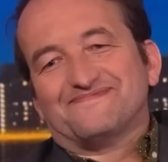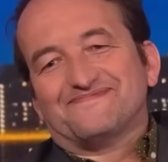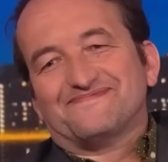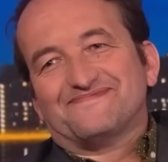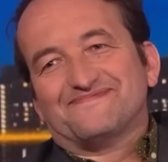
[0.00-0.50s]
the
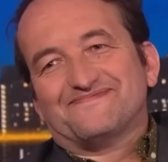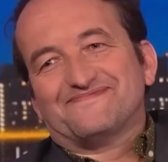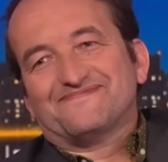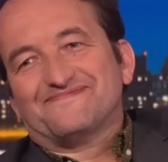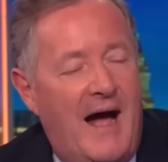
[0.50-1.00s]
first one,
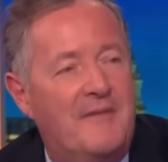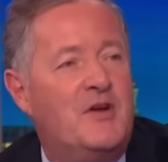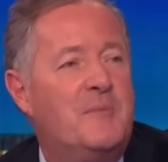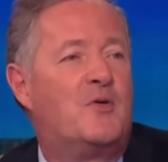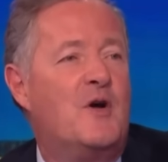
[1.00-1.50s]
but
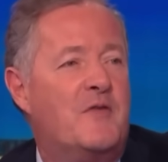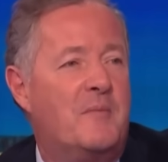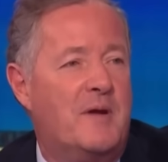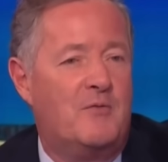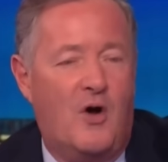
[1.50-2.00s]
have you
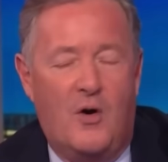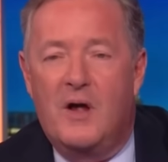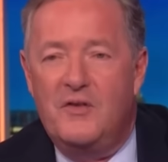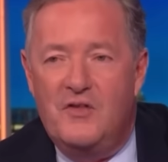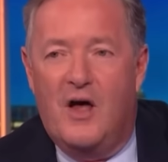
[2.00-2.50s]
proven me
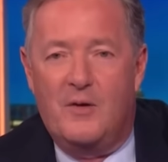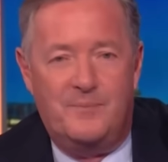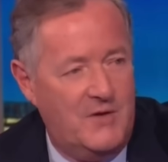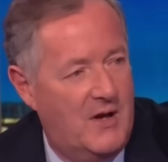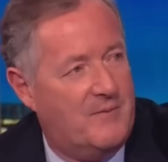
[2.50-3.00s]
wrong? No.
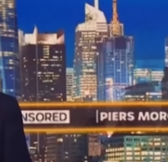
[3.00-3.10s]
Yes.